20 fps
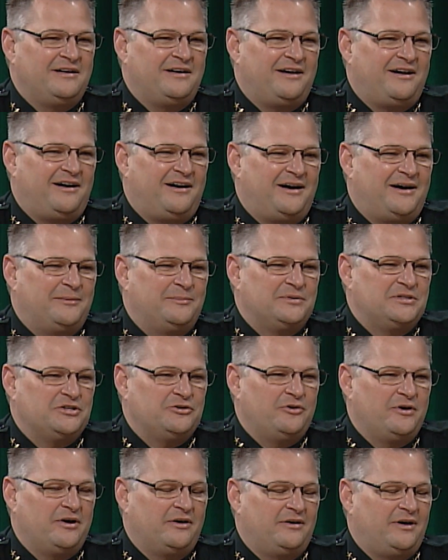
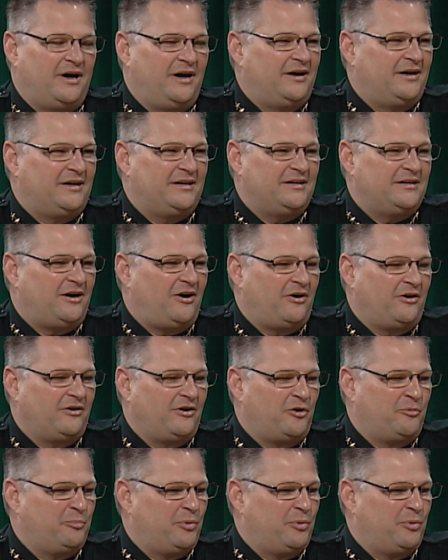to our